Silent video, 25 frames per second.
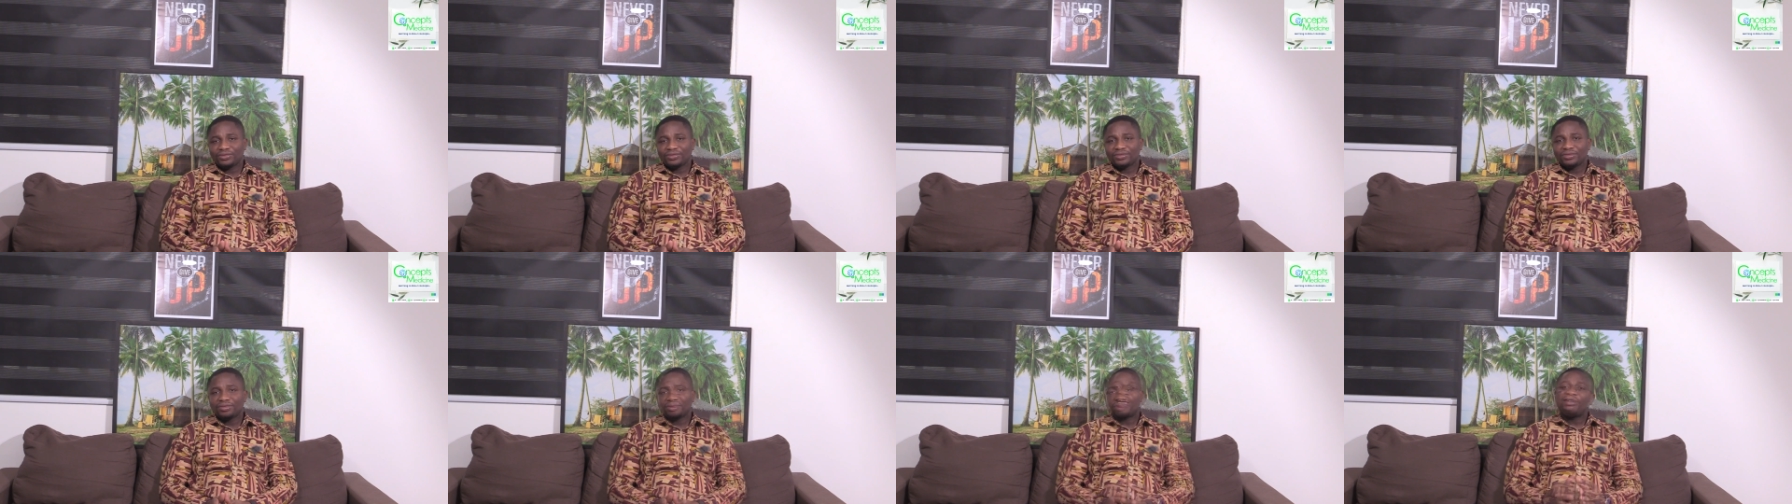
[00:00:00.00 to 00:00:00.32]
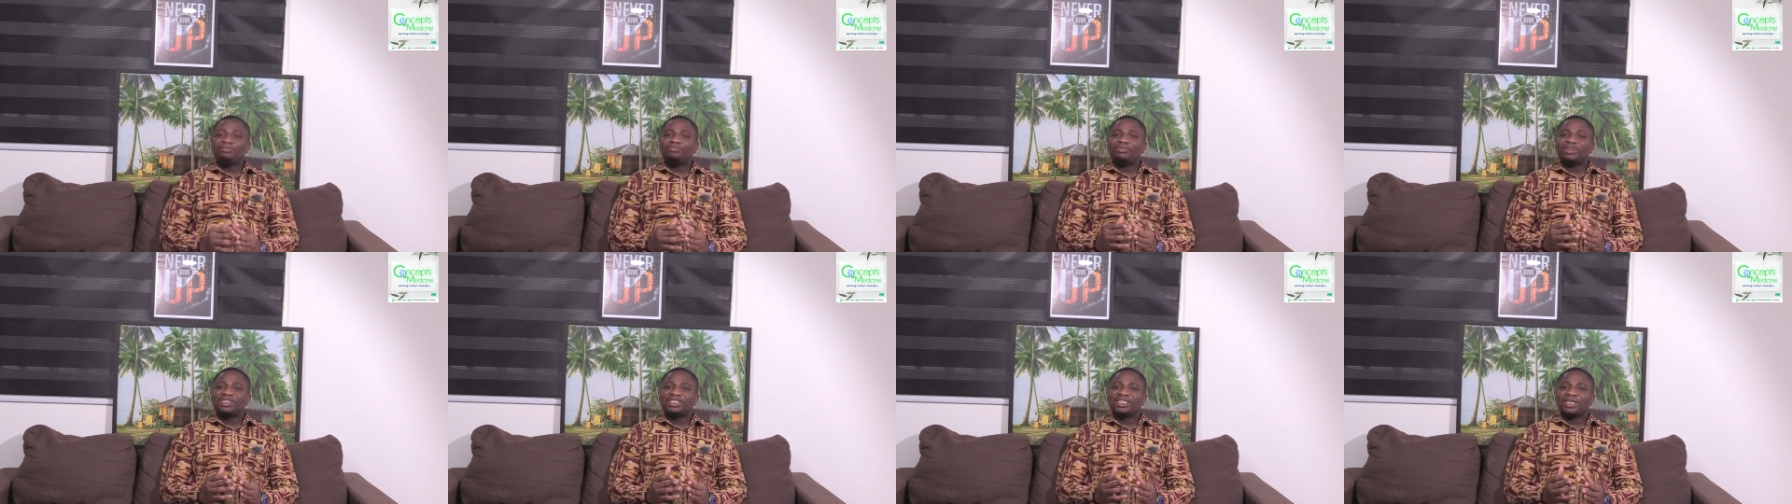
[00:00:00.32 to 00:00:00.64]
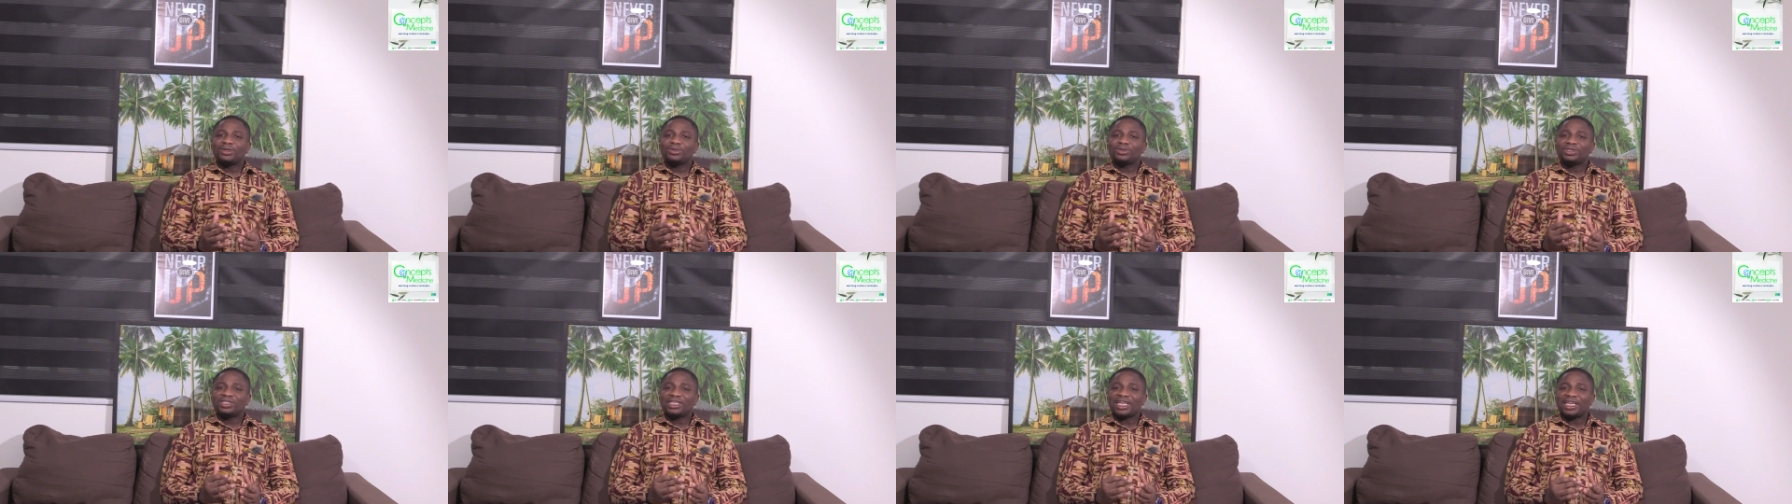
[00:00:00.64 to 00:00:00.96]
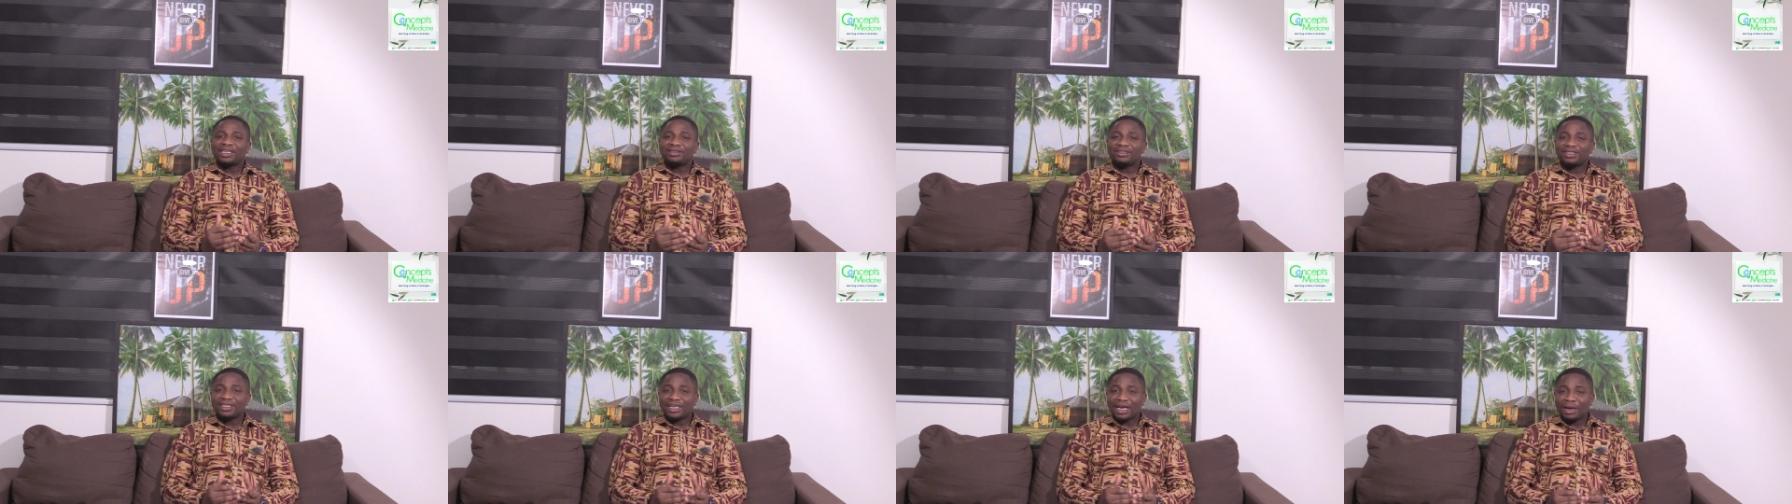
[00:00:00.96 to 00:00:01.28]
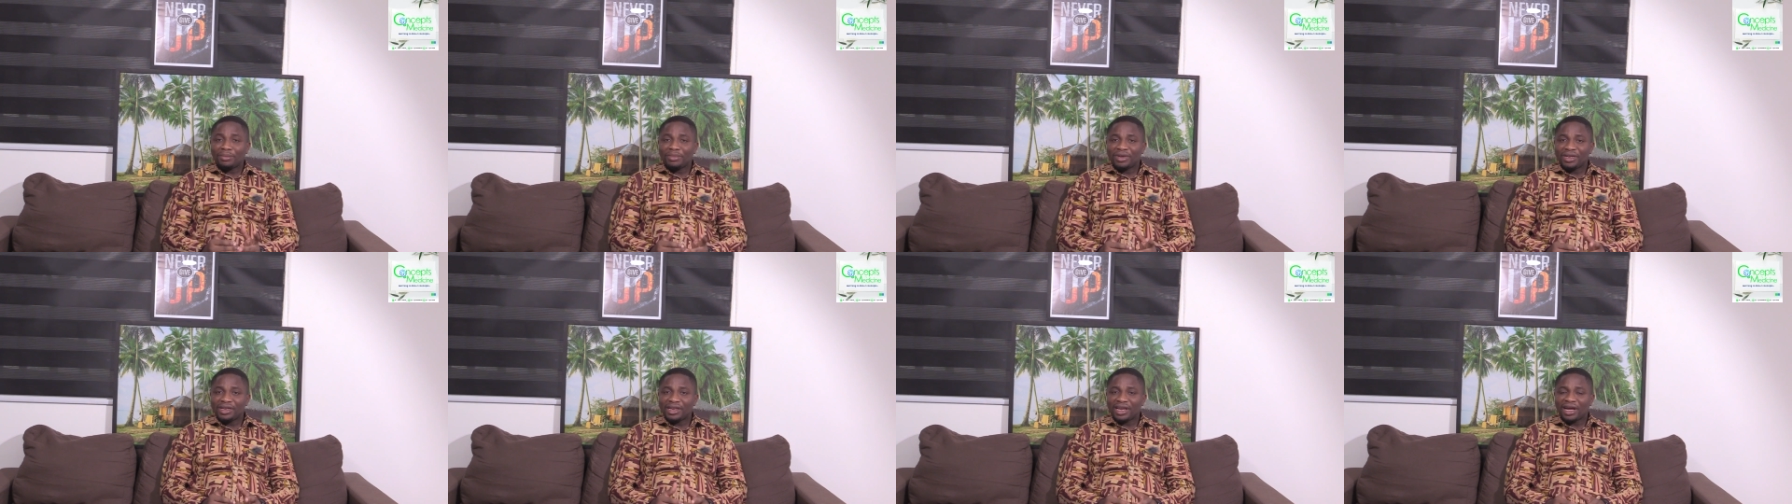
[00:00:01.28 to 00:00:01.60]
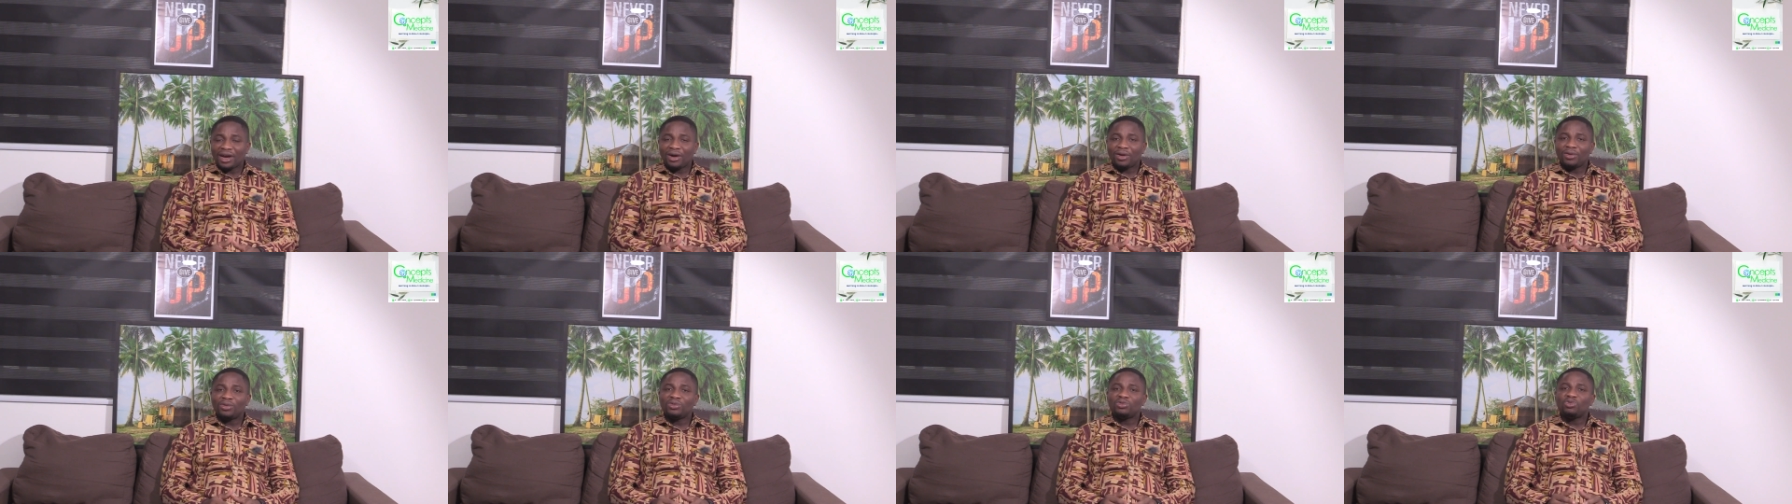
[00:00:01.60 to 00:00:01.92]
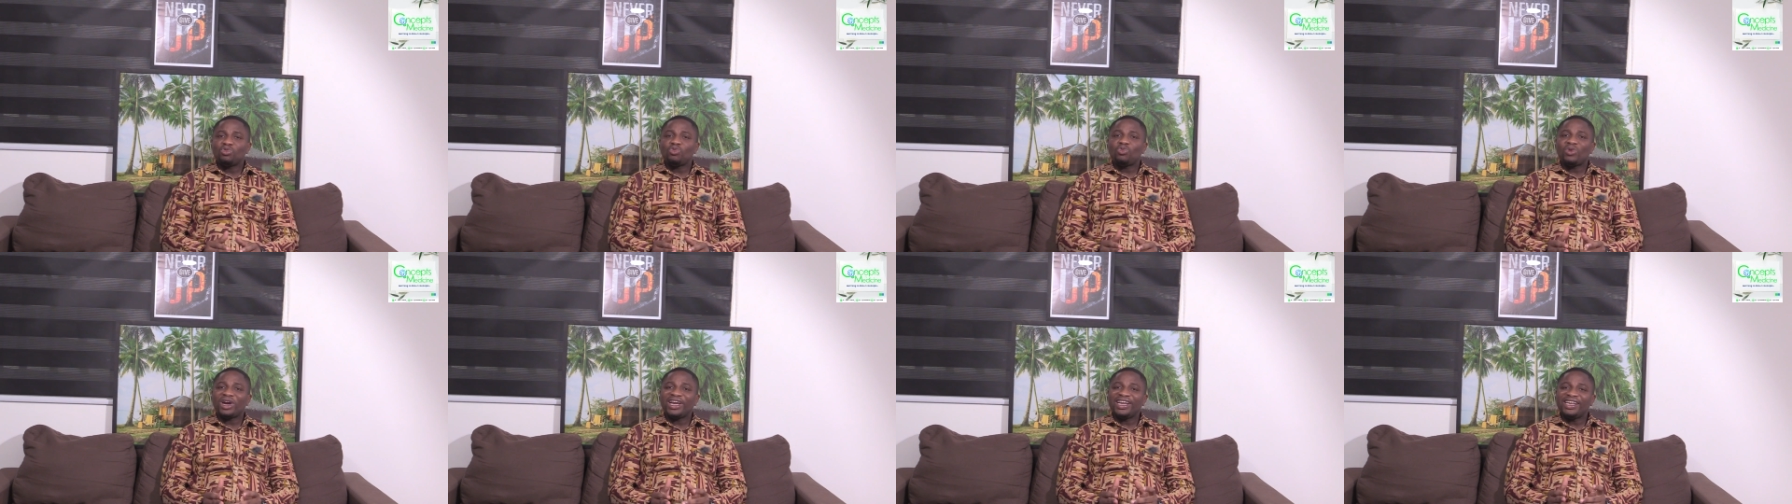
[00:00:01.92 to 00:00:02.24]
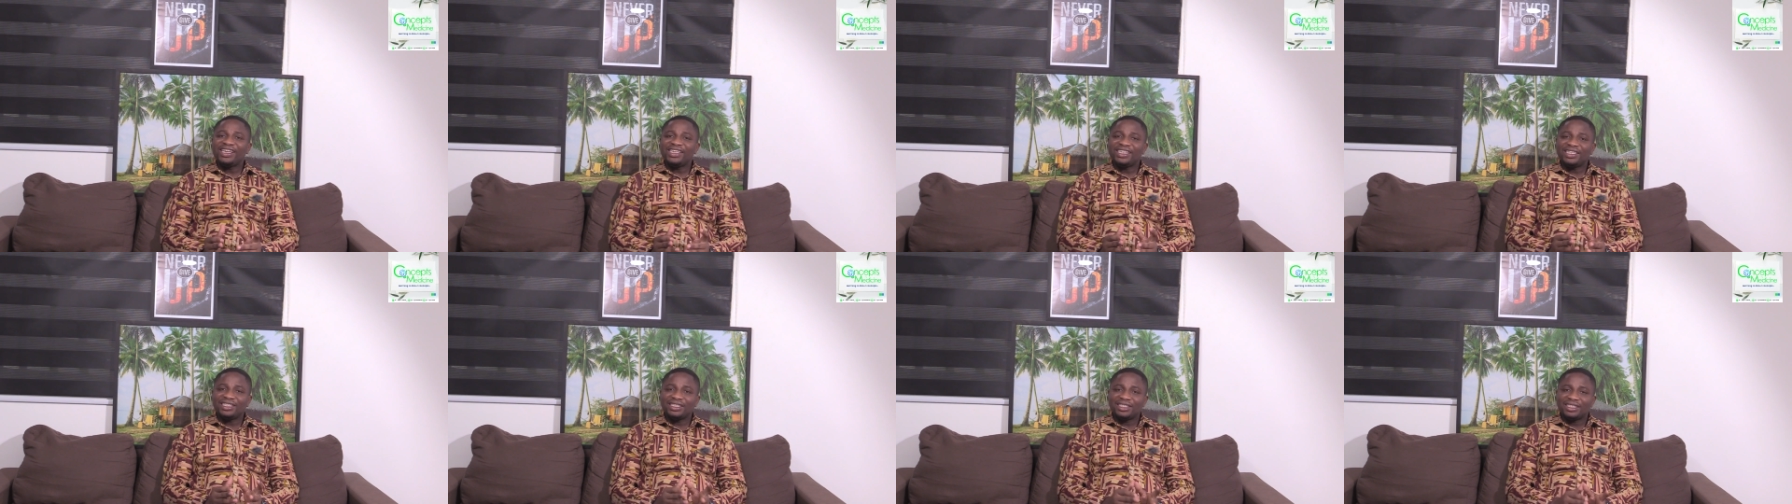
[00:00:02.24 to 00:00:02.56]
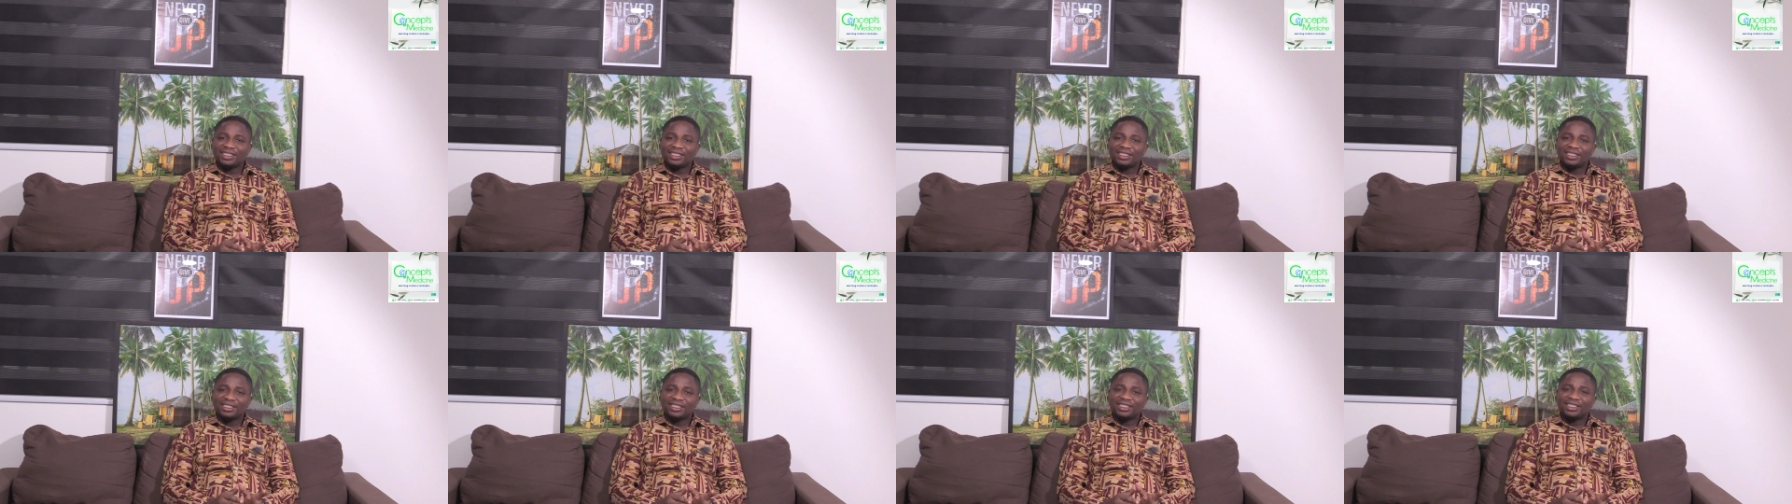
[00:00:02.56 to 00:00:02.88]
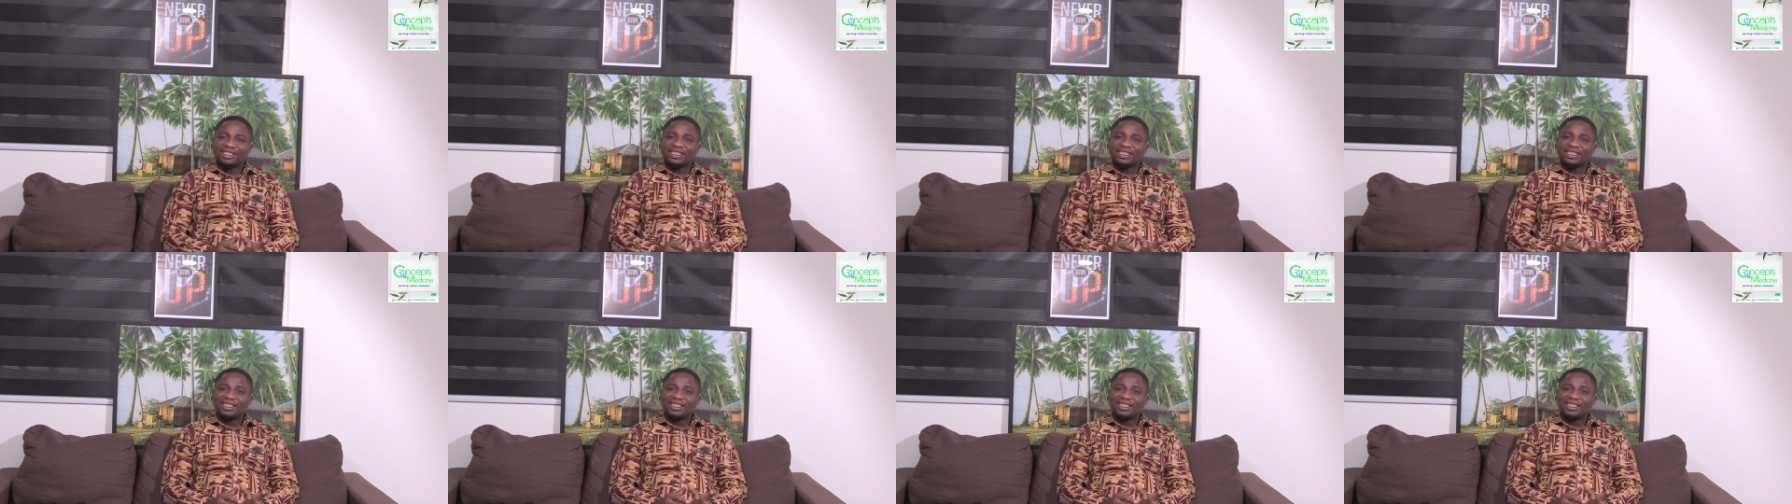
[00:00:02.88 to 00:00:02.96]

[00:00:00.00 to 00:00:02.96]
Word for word: The blood pressure will start coming down when